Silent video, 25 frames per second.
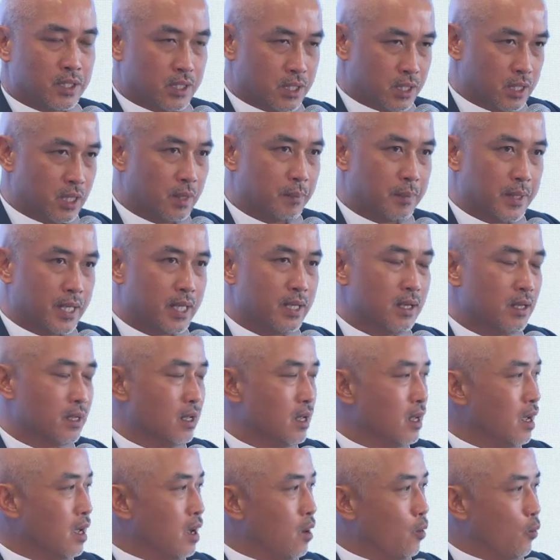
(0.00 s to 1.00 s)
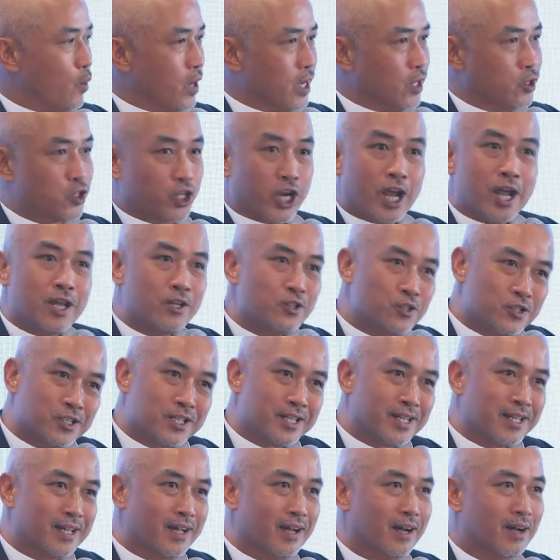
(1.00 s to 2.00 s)
CEP. We changed
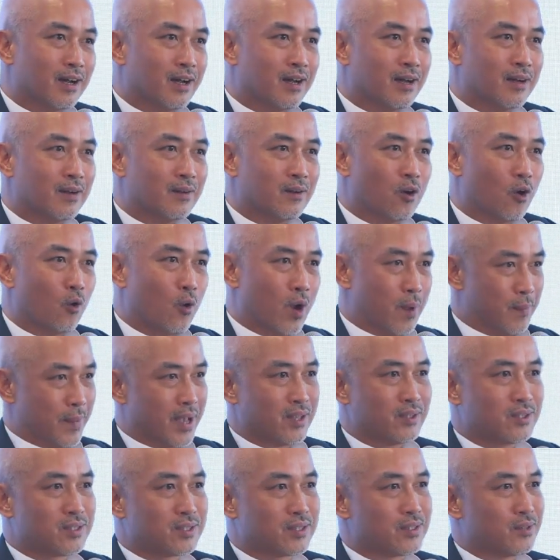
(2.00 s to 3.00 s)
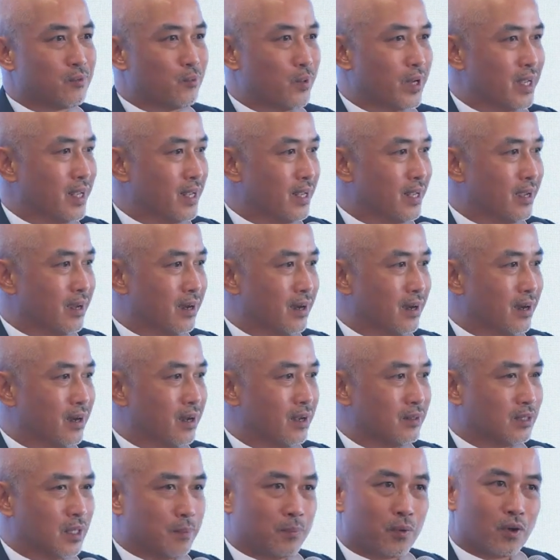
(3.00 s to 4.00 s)
the OMS. We
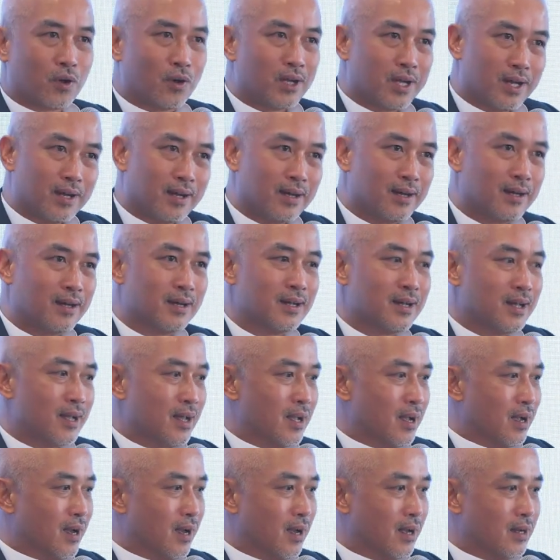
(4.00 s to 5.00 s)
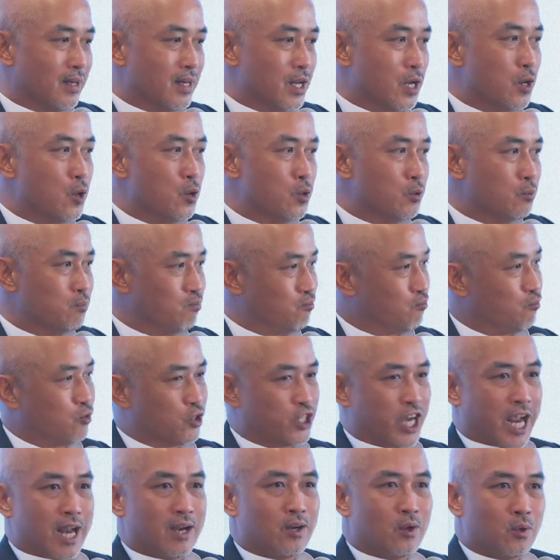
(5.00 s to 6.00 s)
deploy new
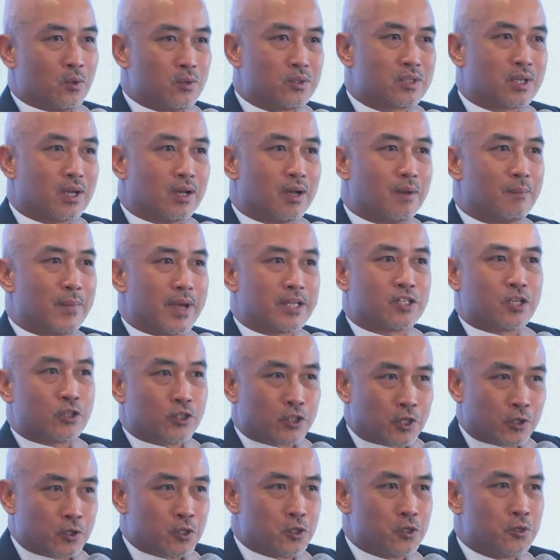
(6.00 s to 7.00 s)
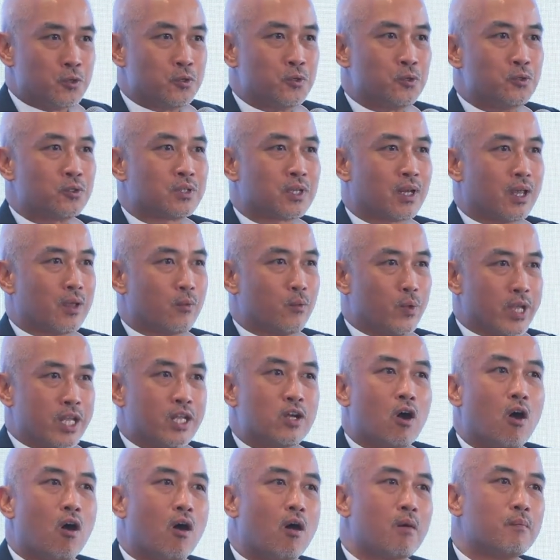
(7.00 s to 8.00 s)
channels, messaging tools like
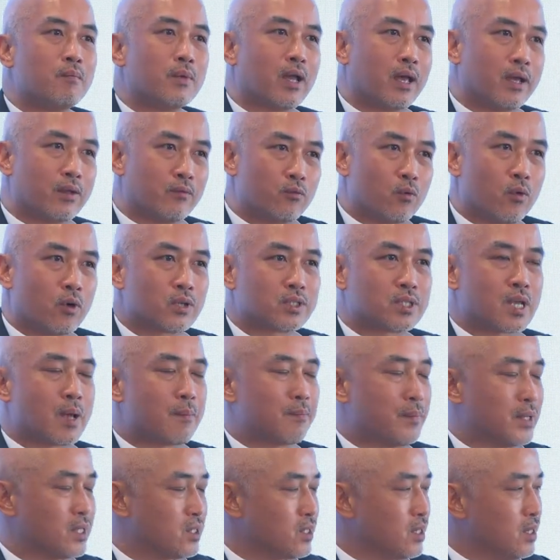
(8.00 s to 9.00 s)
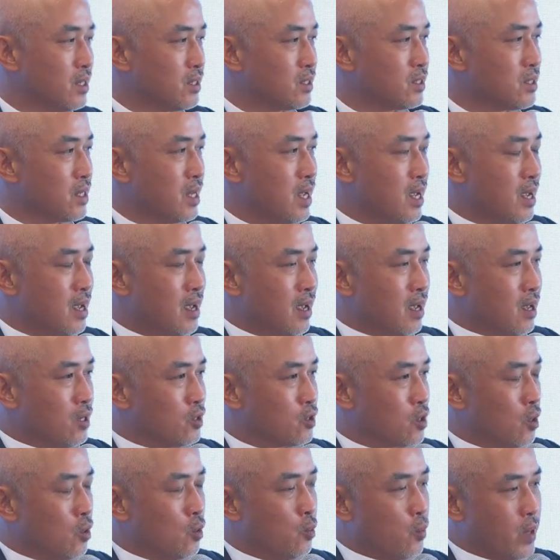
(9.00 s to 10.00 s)
WeCom, like WhatsApp Business.
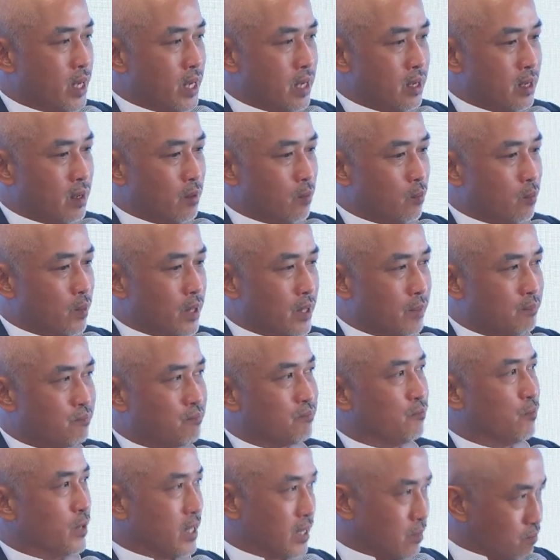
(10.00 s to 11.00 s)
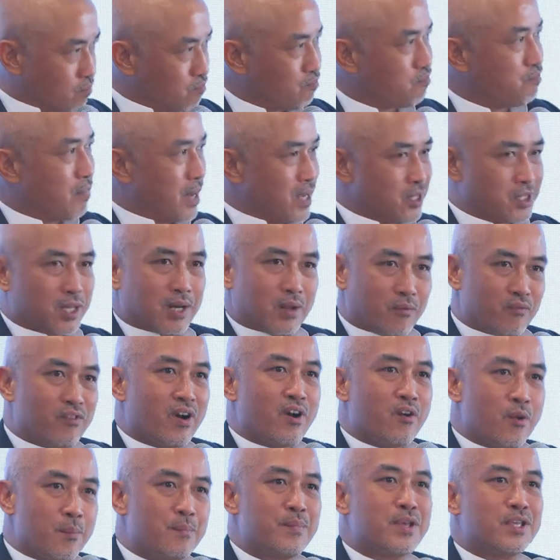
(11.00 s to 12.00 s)
So we basically
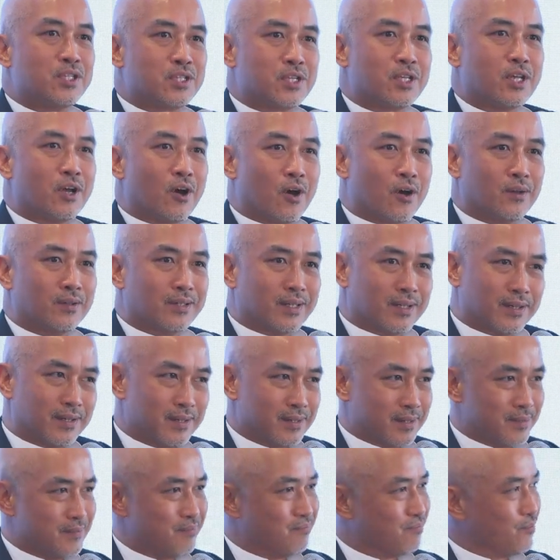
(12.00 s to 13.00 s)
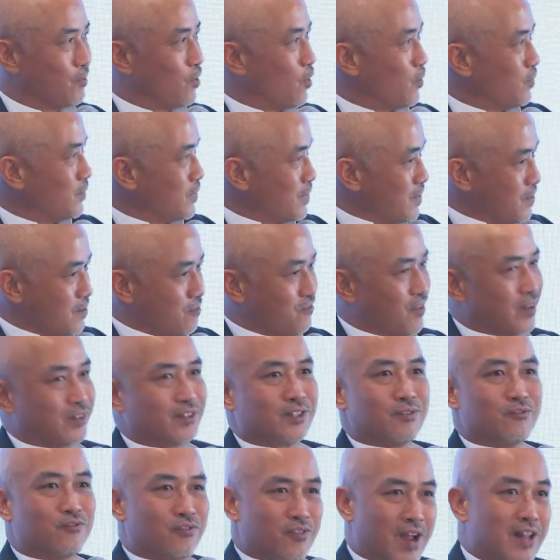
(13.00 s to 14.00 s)
very busy on the
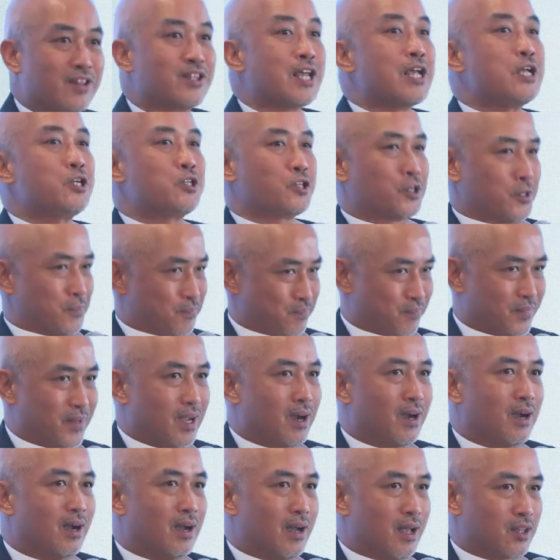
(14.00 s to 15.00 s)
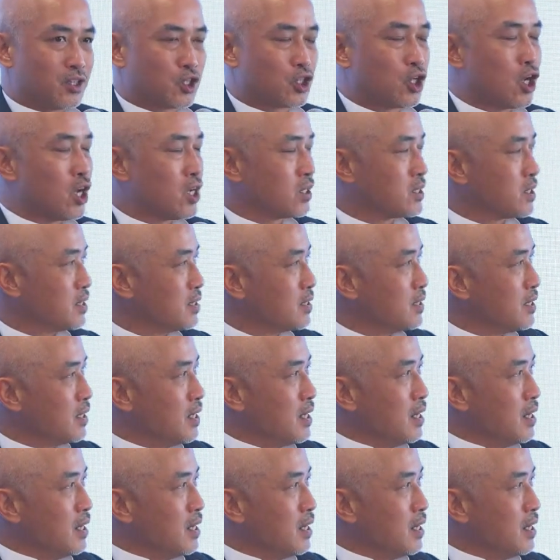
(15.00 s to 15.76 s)
foundation as started,